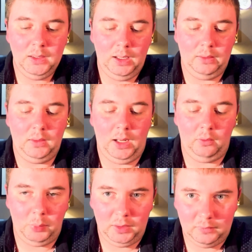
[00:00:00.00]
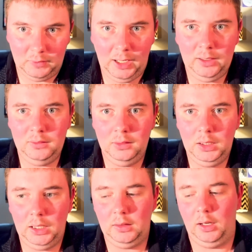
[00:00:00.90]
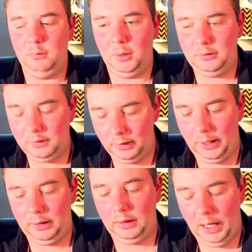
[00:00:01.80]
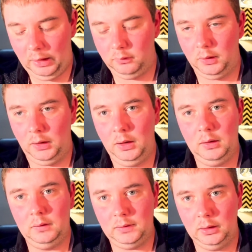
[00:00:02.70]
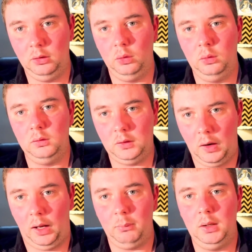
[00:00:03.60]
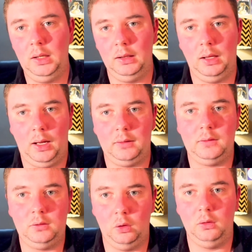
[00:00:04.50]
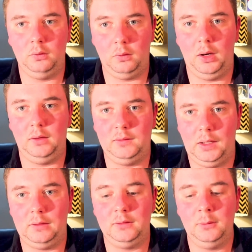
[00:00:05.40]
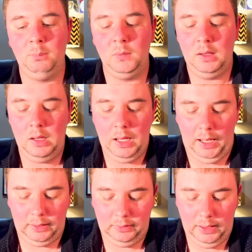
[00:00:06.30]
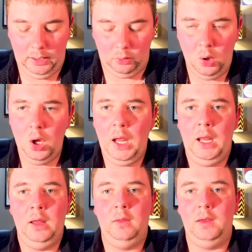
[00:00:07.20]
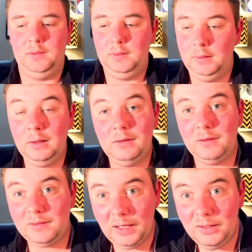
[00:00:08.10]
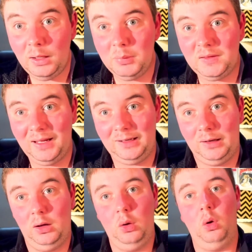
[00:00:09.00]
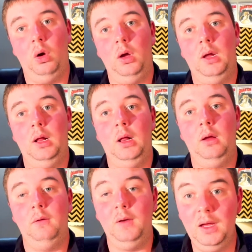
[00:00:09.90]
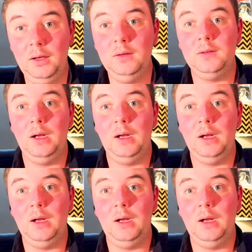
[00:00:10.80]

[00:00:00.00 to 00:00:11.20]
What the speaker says: and they have been delayed, and they have been delayed every single time in the last 2 to 3 sets. And now, this set number 10, fans